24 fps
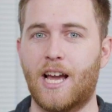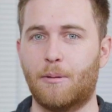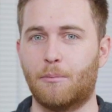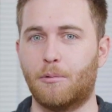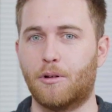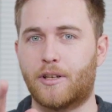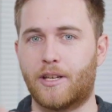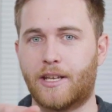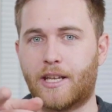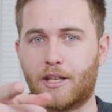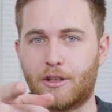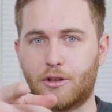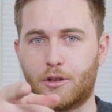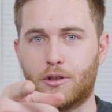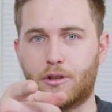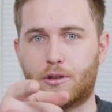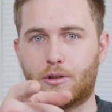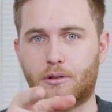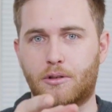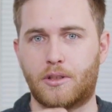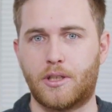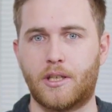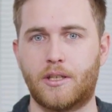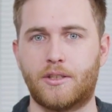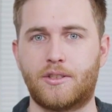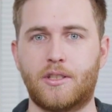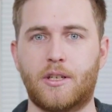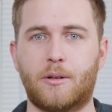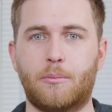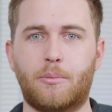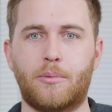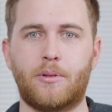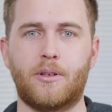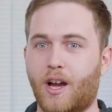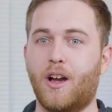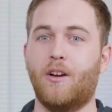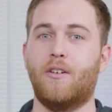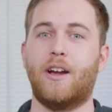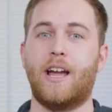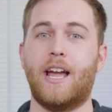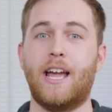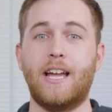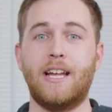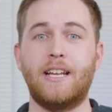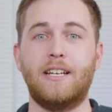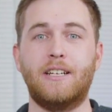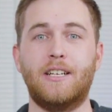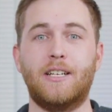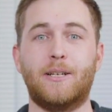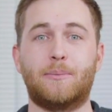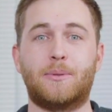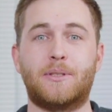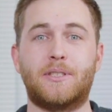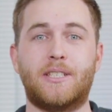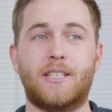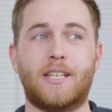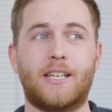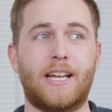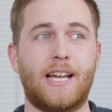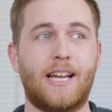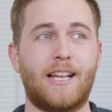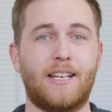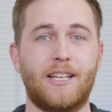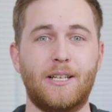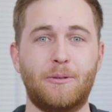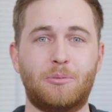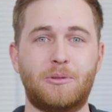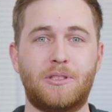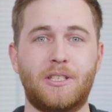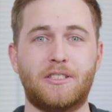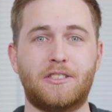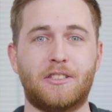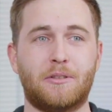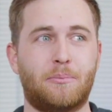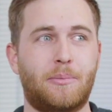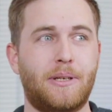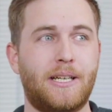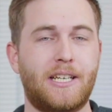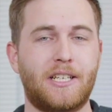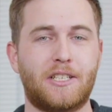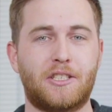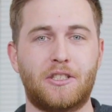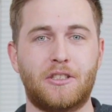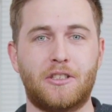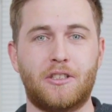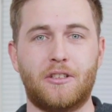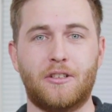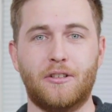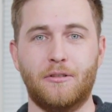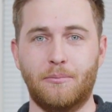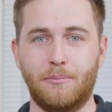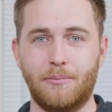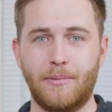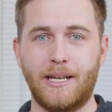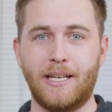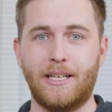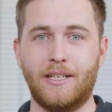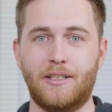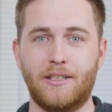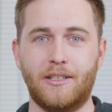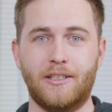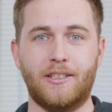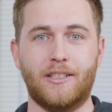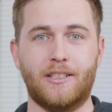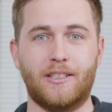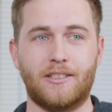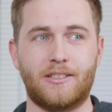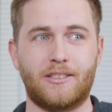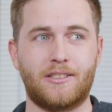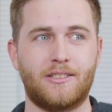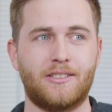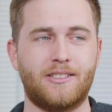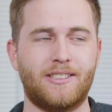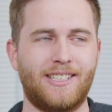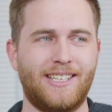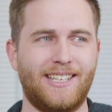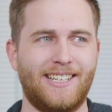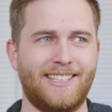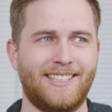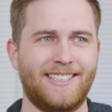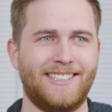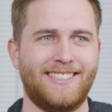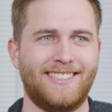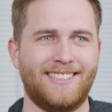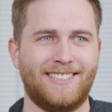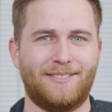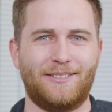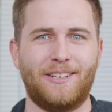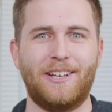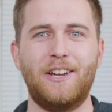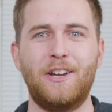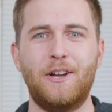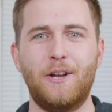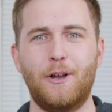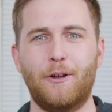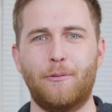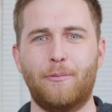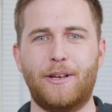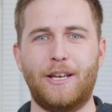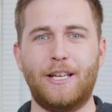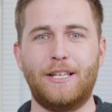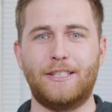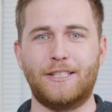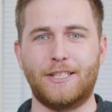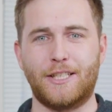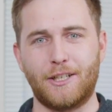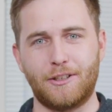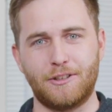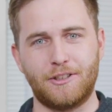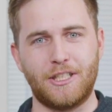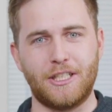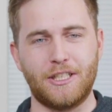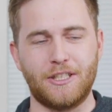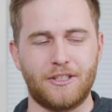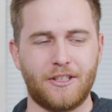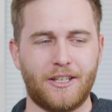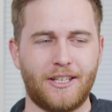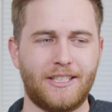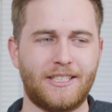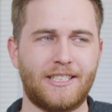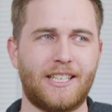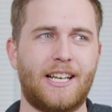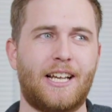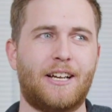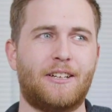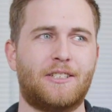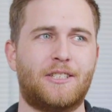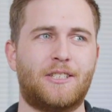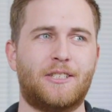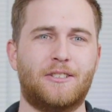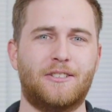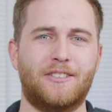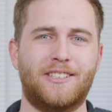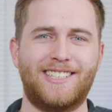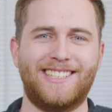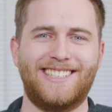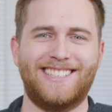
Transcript: I'm looking at you, Tortilla Chump. Oh, and Lipster. Lipster's a bigger troll, my goodness. But he's an OG, so he's allowed to.